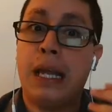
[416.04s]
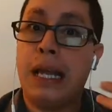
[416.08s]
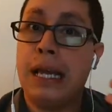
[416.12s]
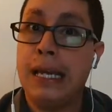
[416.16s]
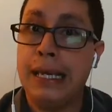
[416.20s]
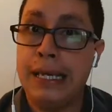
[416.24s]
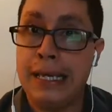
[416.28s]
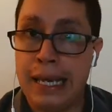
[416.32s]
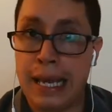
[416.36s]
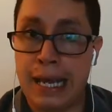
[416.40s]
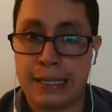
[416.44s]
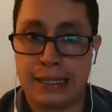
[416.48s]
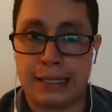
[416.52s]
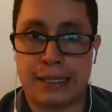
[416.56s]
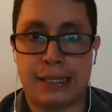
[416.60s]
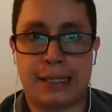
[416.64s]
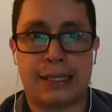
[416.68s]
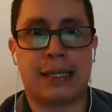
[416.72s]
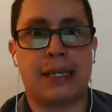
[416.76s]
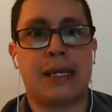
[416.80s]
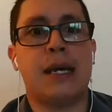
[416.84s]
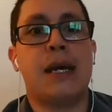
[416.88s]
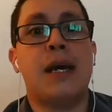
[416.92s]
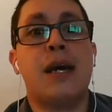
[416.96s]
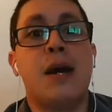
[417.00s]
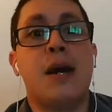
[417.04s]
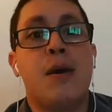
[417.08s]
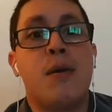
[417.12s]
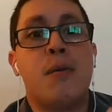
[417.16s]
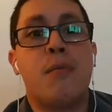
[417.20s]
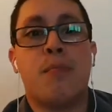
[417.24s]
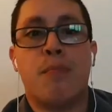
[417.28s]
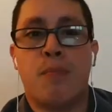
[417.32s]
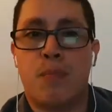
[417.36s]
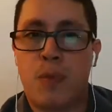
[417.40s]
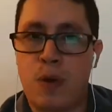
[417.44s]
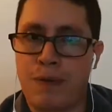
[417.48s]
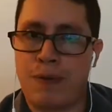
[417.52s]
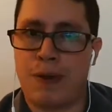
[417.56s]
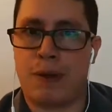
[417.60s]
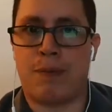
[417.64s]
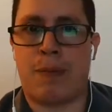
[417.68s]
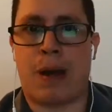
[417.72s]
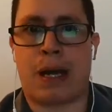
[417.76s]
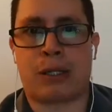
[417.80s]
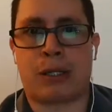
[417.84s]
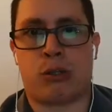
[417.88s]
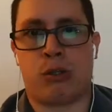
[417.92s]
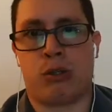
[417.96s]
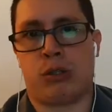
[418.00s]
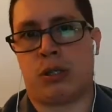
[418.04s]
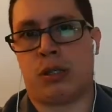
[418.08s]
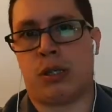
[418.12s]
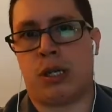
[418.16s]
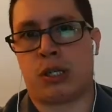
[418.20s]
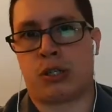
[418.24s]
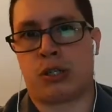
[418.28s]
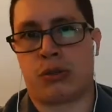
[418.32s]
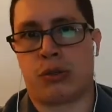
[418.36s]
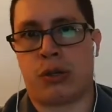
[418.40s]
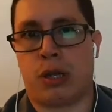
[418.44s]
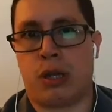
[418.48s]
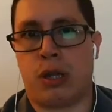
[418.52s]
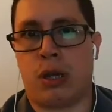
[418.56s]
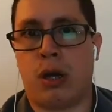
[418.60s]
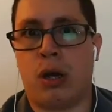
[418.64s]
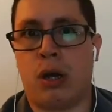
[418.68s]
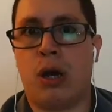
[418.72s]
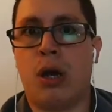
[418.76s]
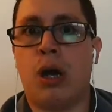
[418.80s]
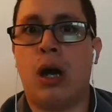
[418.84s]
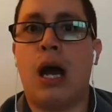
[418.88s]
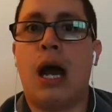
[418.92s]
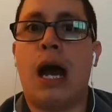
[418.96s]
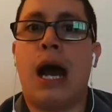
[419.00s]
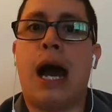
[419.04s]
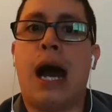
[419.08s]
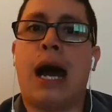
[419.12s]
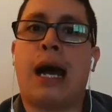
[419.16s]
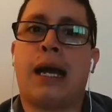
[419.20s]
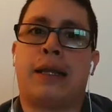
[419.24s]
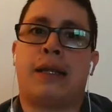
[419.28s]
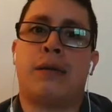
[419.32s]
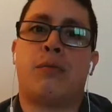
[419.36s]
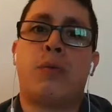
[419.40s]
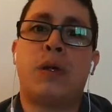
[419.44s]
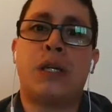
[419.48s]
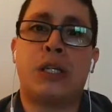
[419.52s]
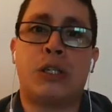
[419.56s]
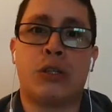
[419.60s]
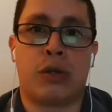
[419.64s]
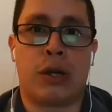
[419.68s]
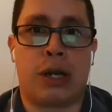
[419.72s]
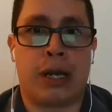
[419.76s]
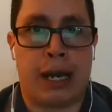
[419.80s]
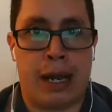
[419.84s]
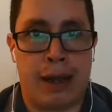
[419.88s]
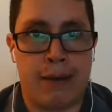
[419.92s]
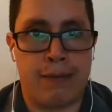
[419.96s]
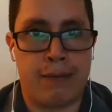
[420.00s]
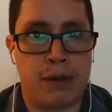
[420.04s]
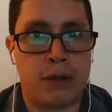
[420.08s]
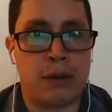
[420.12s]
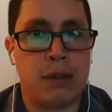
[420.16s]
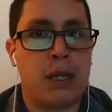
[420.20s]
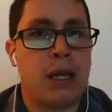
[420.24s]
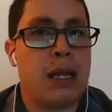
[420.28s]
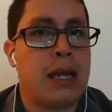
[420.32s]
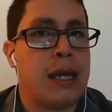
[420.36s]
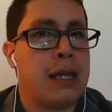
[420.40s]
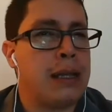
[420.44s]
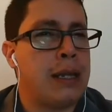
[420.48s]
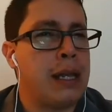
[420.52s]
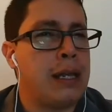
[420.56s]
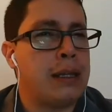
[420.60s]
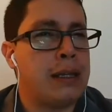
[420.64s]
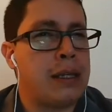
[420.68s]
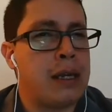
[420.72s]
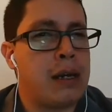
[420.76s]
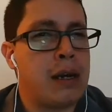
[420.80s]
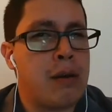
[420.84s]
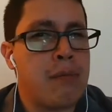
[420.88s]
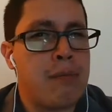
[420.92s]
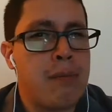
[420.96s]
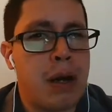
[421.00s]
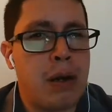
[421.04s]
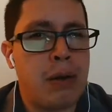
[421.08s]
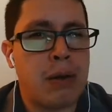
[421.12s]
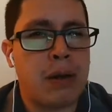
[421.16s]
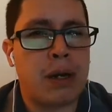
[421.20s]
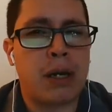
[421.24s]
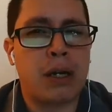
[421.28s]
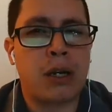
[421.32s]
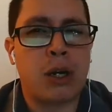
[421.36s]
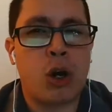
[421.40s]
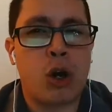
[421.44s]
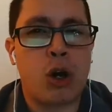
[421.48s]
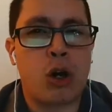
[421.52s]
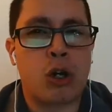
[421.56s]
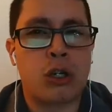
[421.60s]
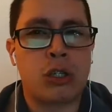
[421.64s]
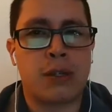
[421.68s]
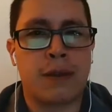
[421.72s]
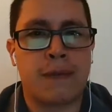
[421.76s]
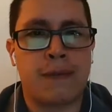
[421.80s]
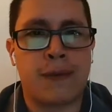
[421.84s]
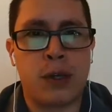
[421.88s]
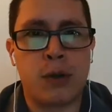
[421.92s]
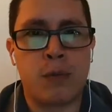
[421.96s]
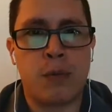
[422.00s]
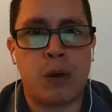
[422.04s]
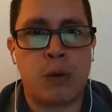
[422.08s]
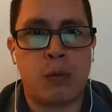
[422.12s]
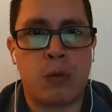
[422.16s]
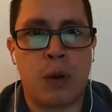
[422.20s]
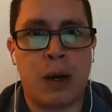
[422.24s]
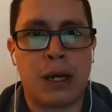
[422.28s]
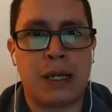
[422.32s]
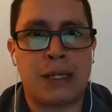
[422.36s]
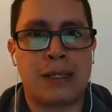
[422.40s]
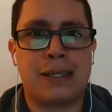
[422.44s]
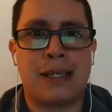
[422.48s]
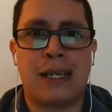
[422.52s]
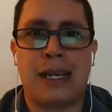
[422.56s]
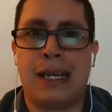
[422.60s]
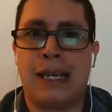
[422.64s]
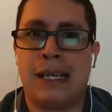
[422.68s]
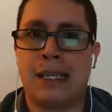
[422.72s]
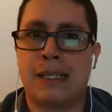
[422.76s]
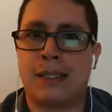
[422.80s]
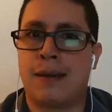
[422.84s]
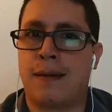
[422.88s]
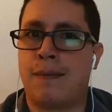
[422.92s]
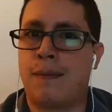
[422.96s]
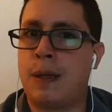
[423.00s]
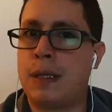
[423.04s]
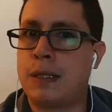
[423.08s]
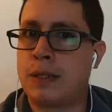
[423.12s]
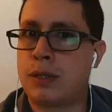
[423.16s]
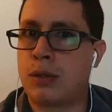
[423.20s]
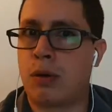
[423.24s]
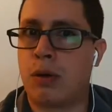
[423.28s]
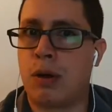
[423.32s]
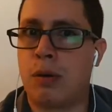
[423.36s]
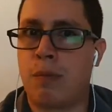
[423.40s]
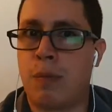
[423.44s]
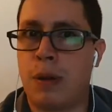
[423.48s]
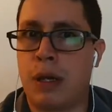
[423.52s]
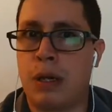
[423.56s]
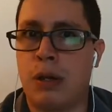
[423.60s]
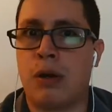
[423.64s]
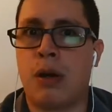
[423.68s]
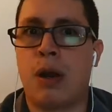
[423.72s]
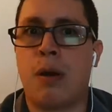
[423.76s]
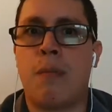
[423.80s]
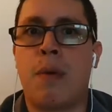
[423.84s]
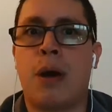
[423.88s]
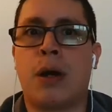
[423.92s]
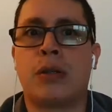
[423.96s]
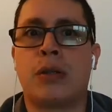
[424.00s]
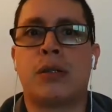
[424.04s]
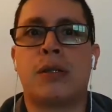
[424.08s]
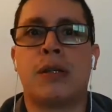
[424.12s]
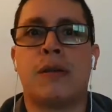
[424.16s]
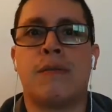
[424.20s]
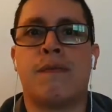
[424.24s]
Yet, moving back to international law, at the regional level, the Inter-American Court of Human Rights, in its advisory opinion about the